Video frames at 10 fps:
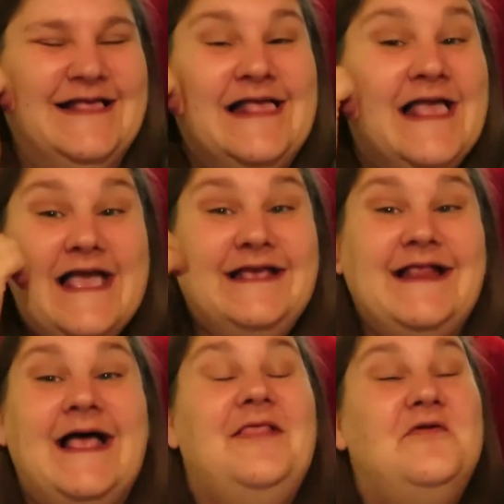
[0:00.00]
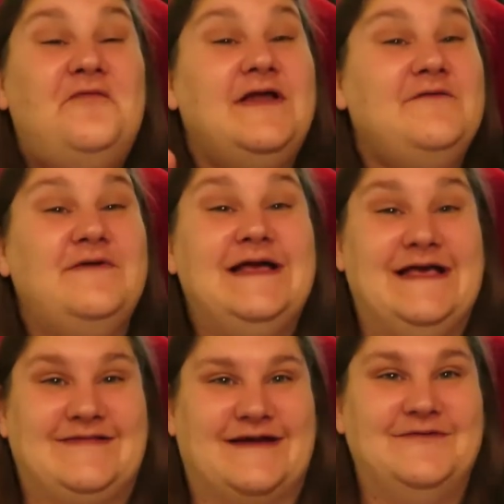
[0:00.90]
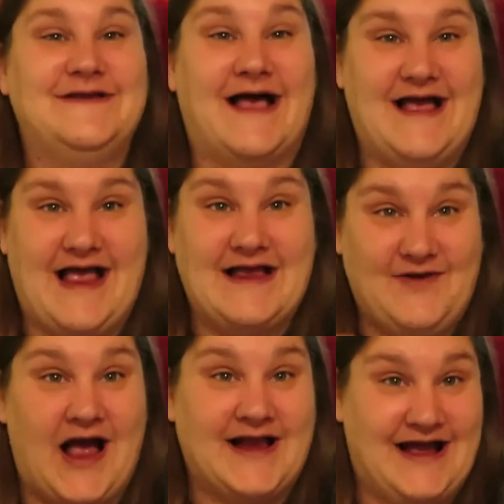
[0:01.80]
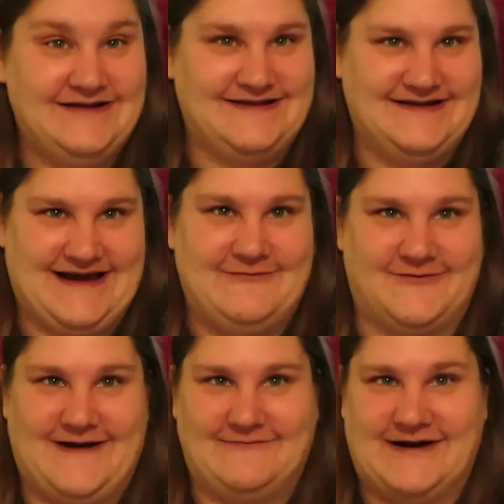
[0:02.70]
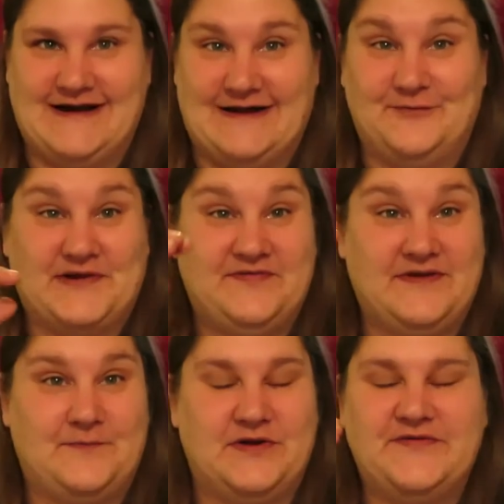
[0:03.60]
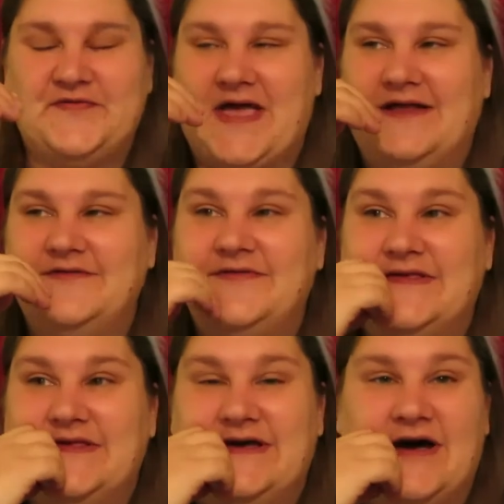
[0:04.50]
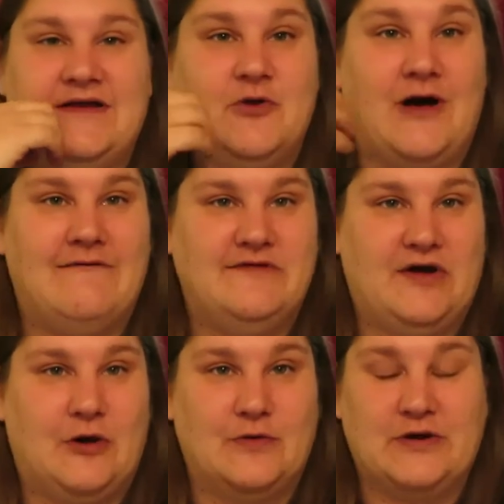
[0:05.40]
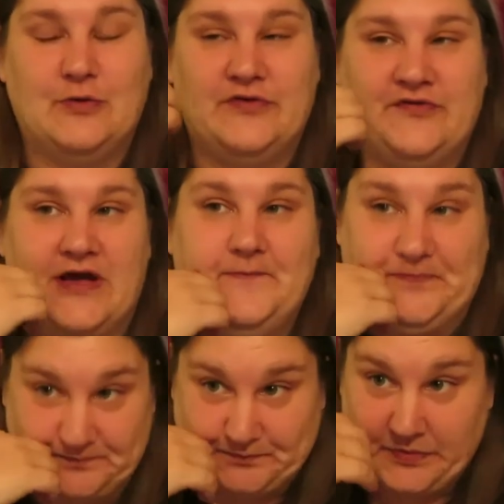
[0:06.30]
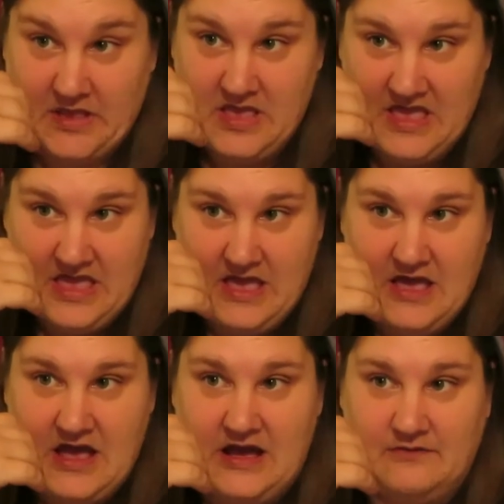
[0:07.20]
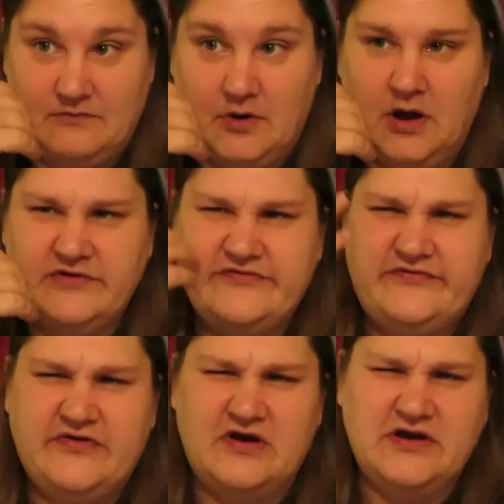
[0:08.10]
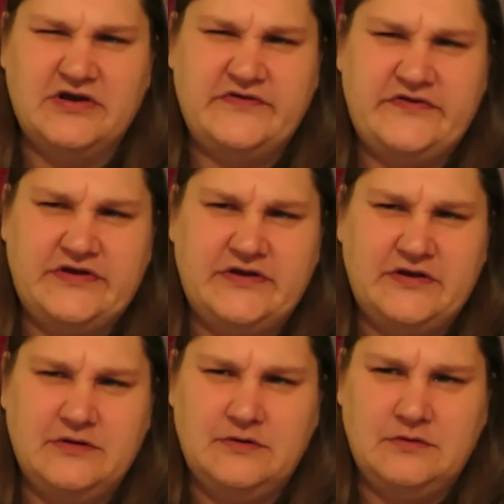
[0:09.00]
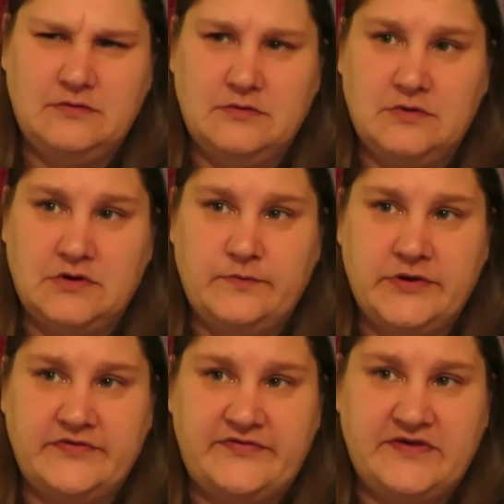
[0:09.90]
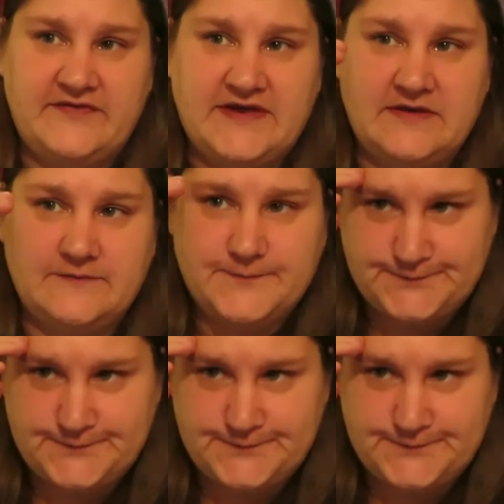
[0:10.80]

Yeah, the funny thing is, I would I, I, I can't turn the camera around right now because up on a stand so that I'm not having to hold it all the time. Um, oh, John, could you mute the TV?